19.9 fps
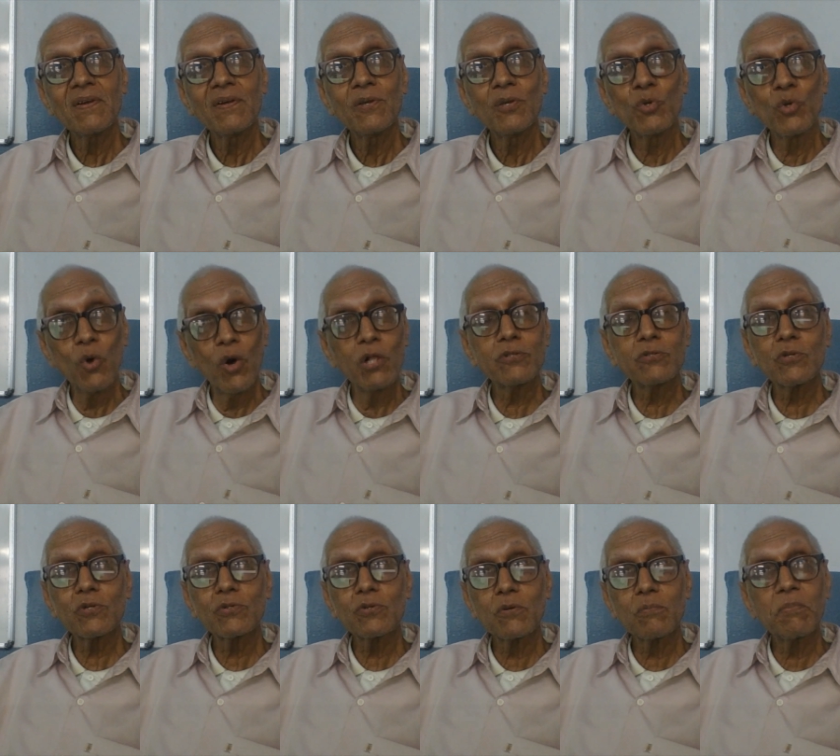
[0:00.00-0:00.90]
You
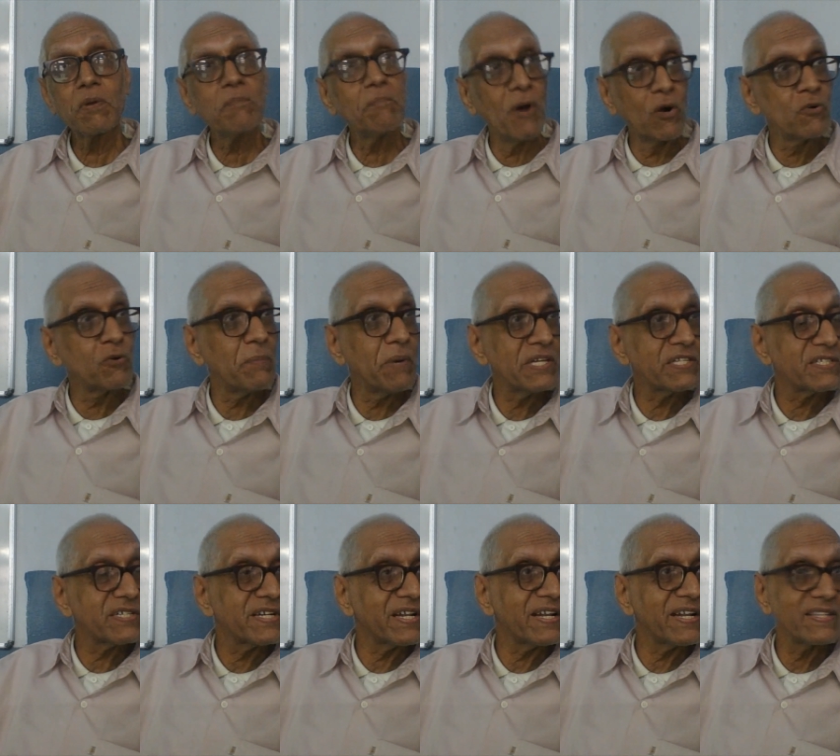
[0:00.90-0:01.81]
also should be bound by
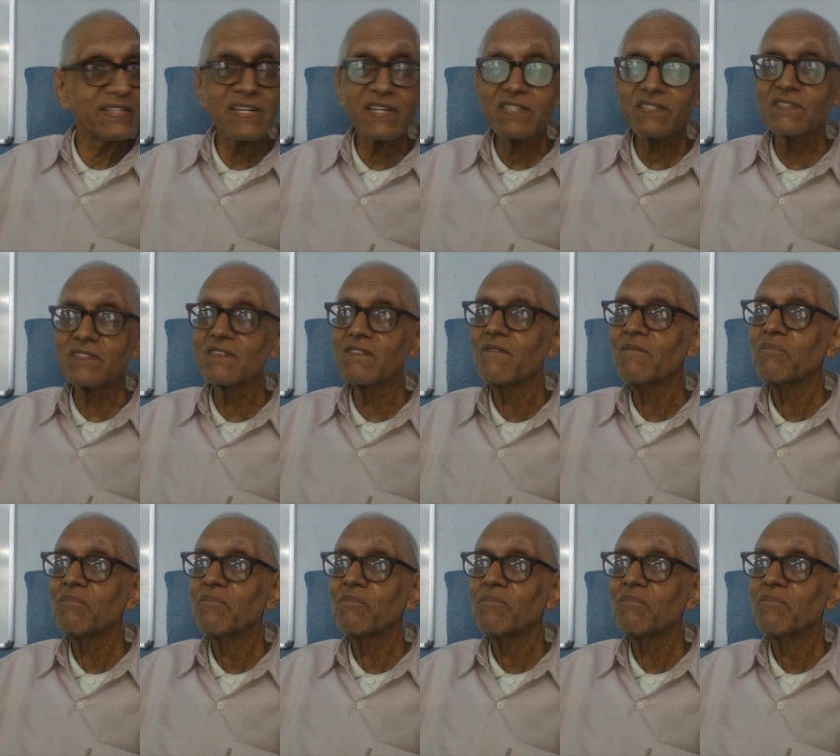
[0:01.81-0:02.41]
certain ethics.